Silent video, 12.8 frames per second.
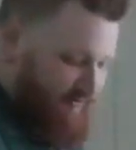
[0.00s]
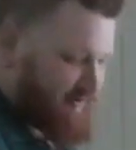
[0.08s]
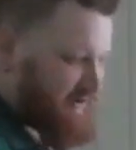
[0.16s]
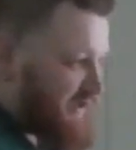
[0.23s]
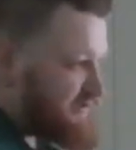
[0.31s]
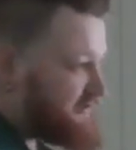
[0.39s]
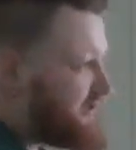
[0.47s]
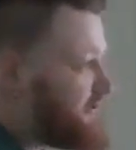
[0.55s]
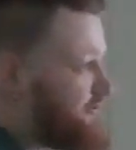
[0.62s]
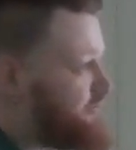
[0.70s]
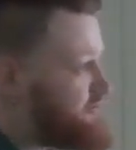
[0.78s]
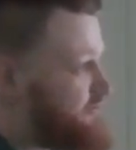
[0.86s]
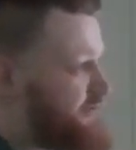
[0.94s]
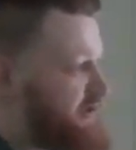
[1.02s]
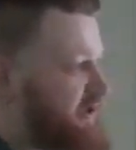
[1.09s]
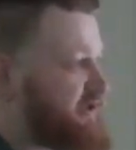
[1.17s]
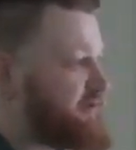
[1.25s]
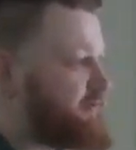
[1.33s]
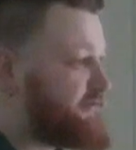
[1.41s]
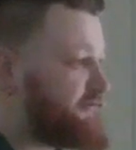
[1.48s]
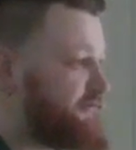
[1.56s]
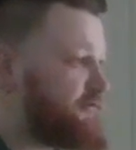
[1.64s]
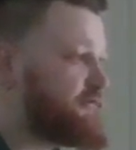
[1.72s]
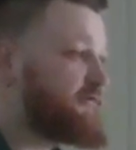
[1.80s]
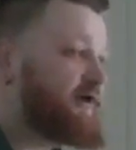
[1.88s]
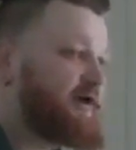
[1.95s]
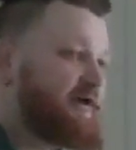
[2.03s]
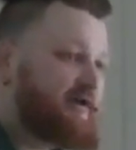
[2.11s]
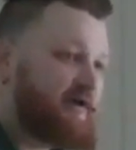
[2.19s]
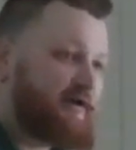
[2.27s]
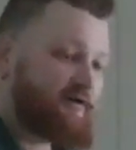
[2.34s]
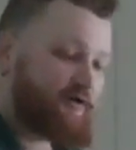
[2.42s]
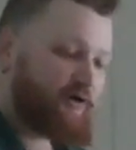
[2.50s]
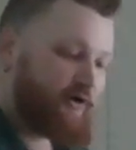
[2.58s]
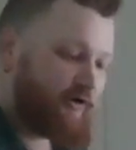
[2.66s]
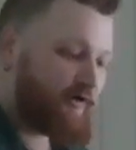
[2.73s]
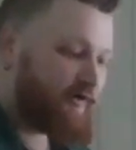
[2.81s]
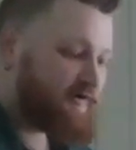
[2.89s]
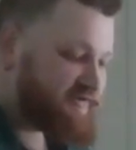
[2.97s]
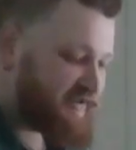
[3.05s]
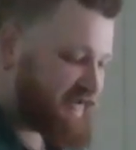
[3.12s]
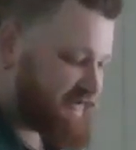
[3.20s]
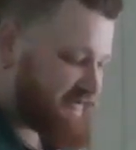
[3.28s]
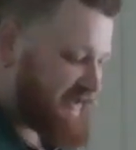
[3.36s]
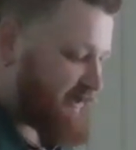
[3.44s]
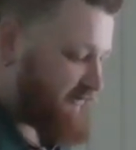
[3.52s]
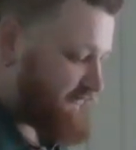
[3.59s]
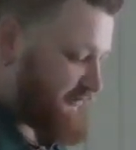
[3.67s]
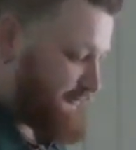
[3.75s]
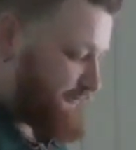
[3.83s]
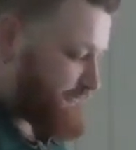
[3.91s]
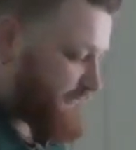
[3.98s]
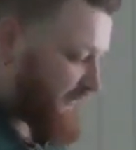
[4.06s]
or that signal is going to come through and occur to get us out of it.